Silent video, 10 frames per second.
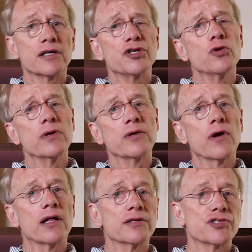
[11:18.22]
doing
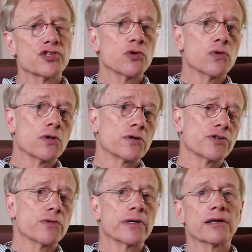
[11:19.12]
well in school, or
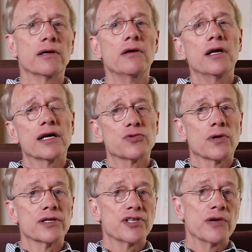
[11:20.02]
doing as
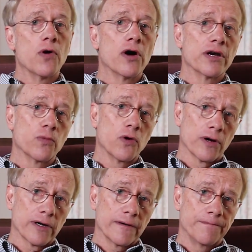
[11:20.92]
well as they want in
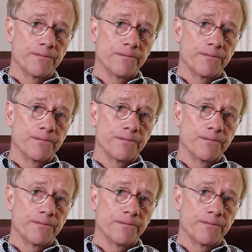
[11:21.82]
work.